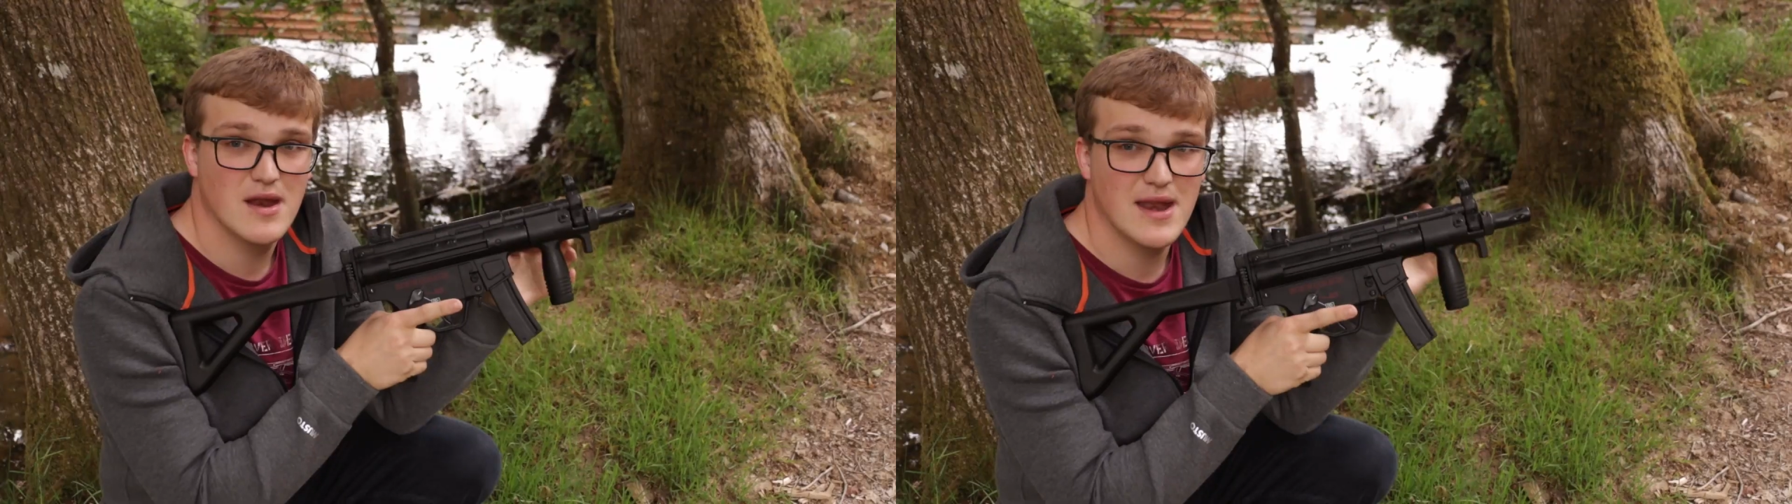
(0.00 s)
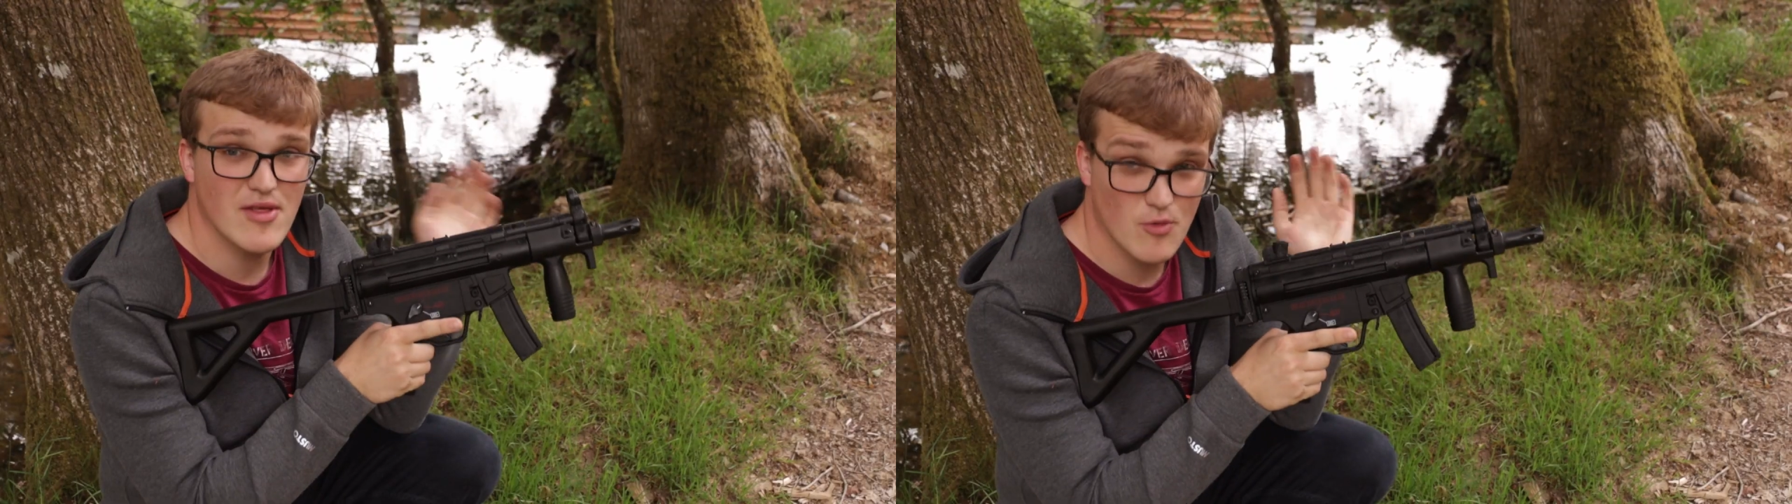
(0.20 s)

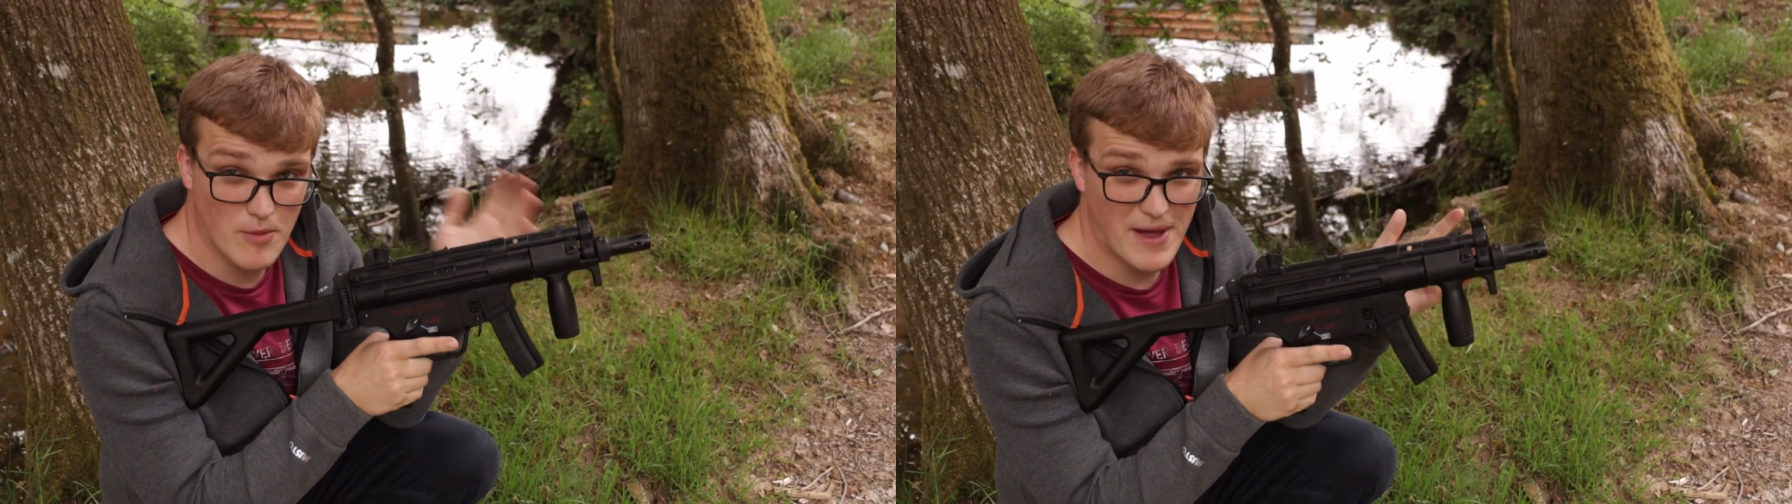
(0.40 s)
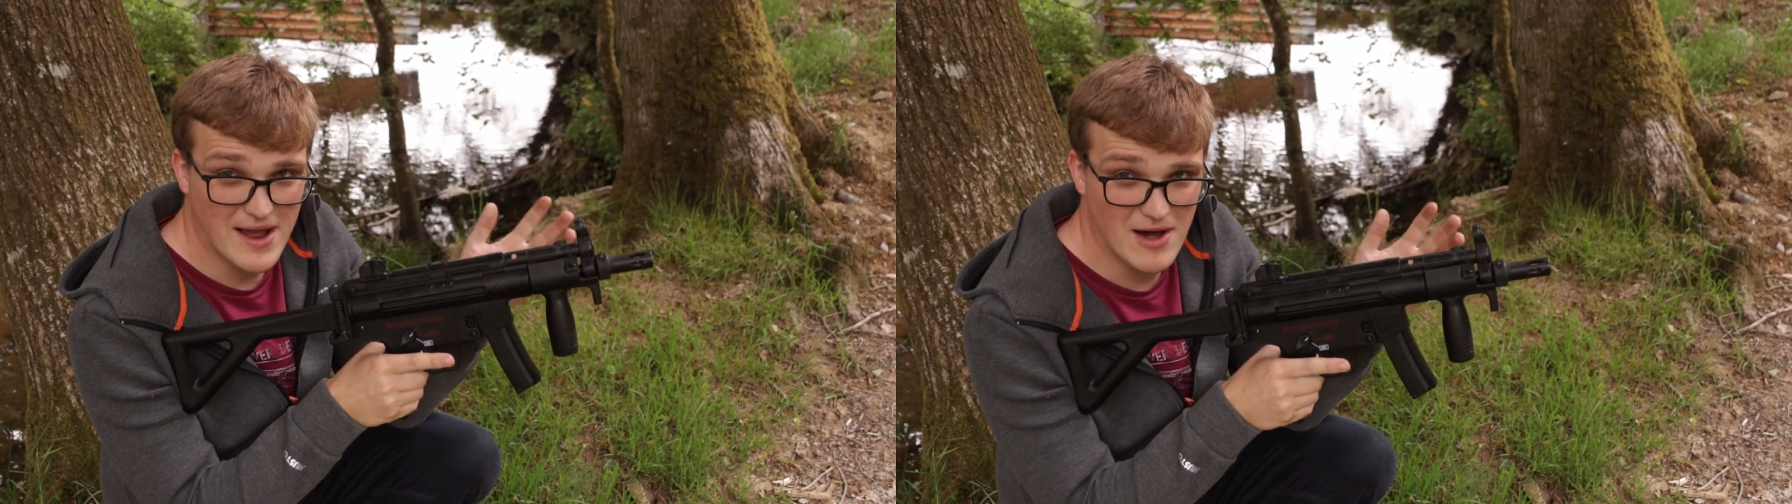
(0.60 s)
Now that we're
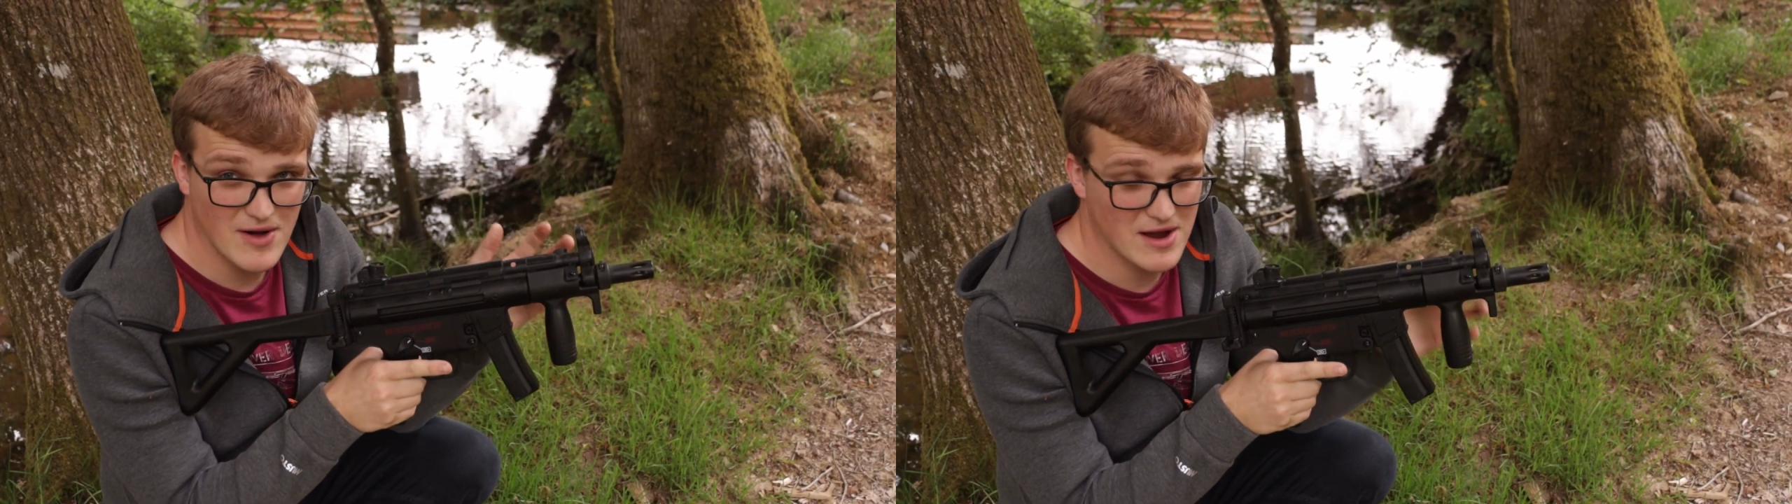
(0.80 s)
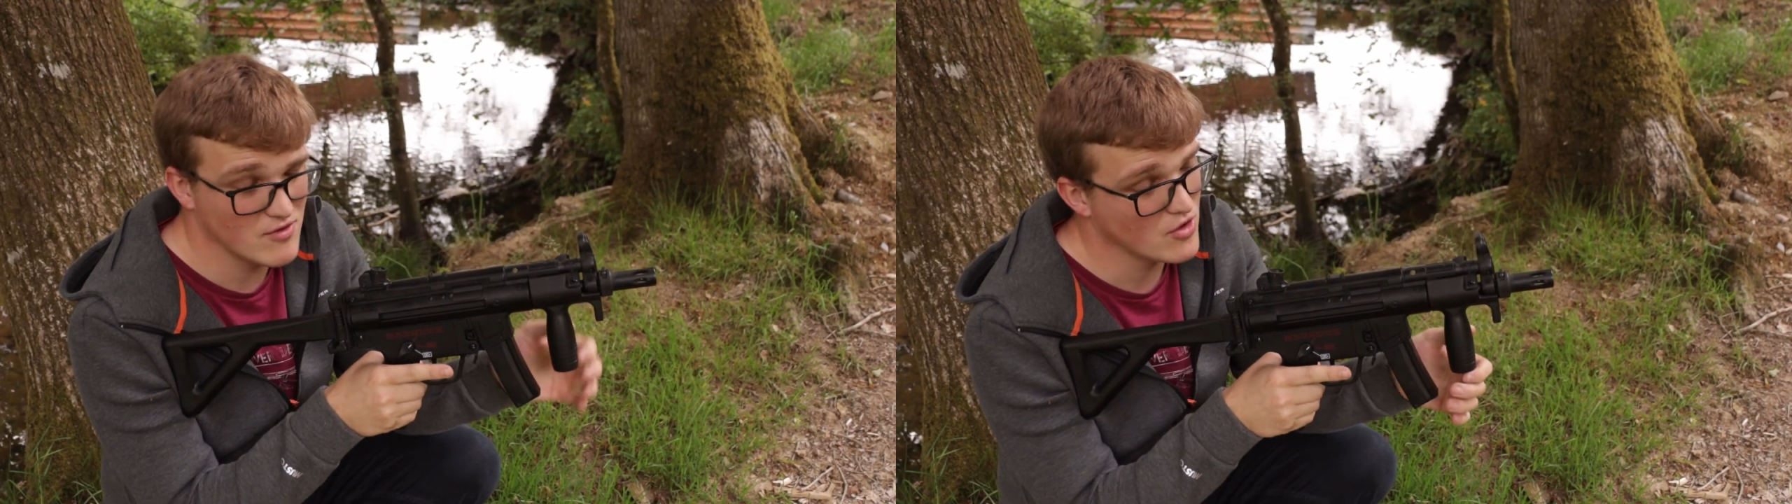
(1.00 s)
back
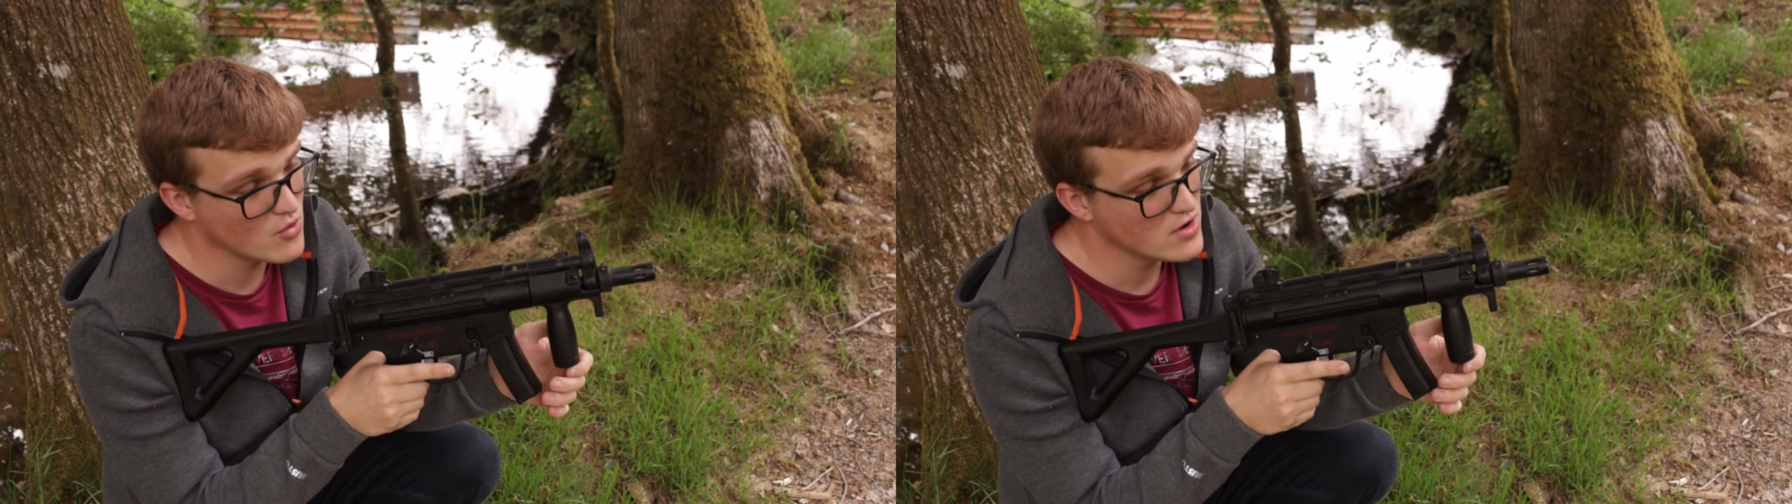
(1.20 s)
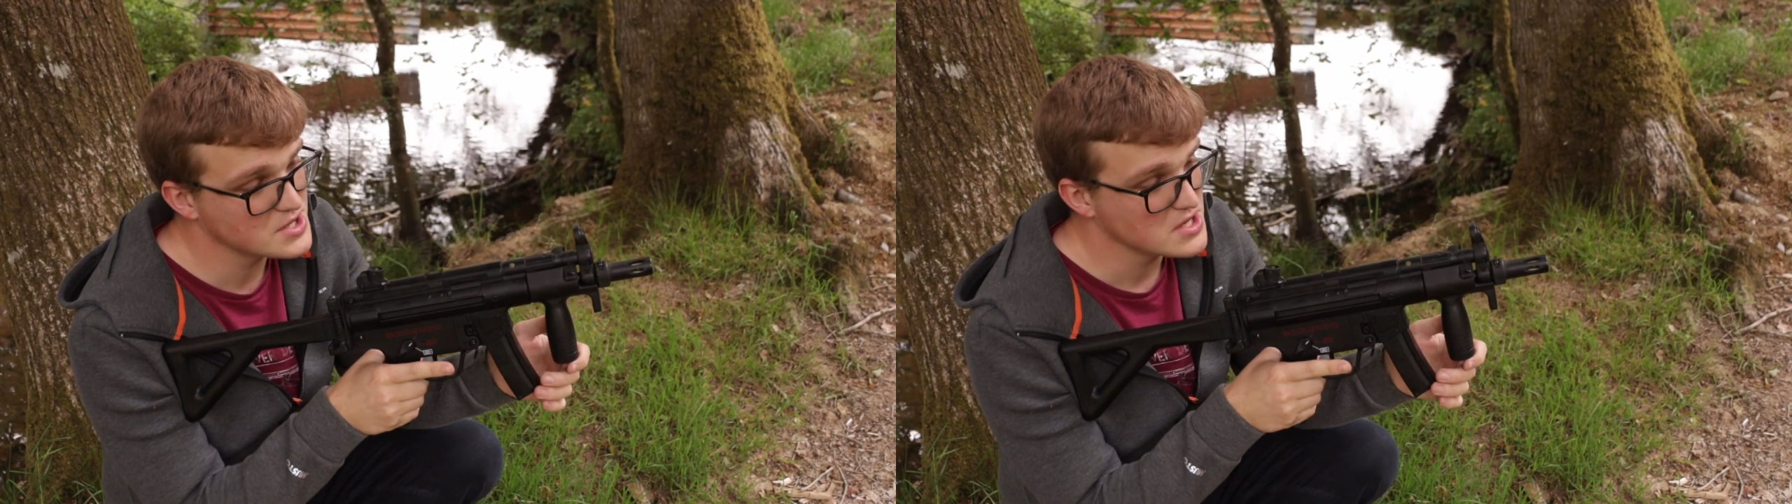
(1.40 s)
out here in the
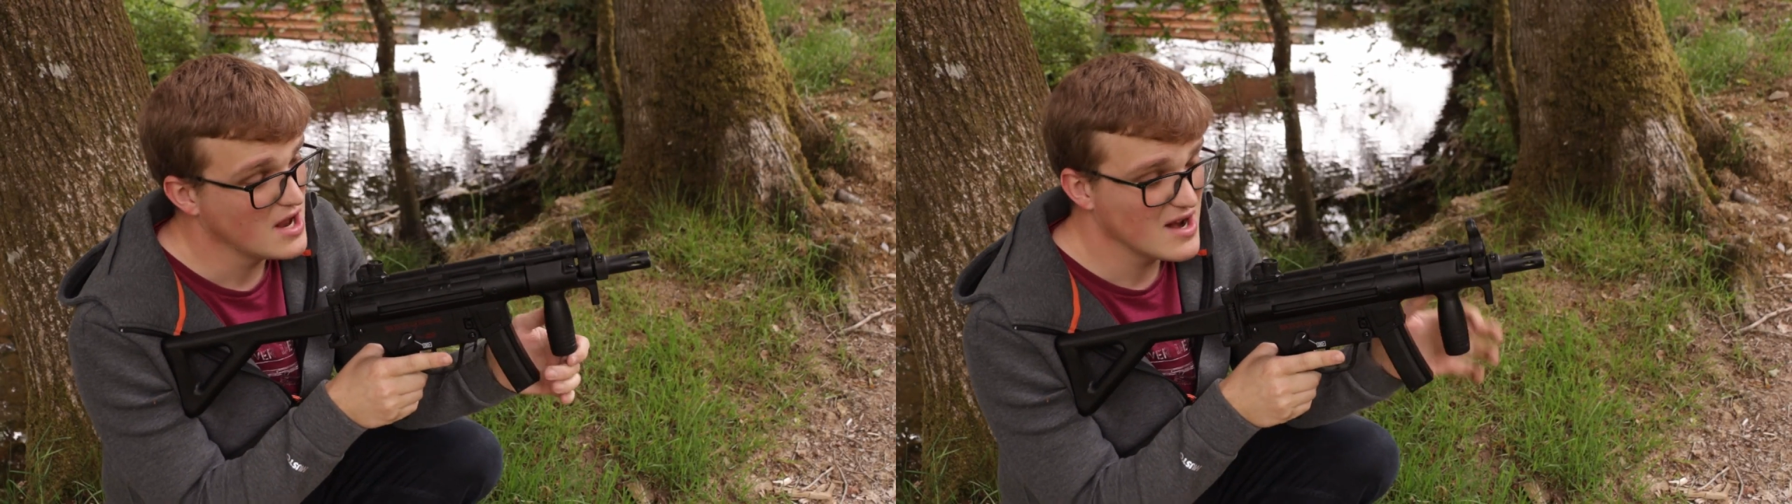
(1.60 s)
woods,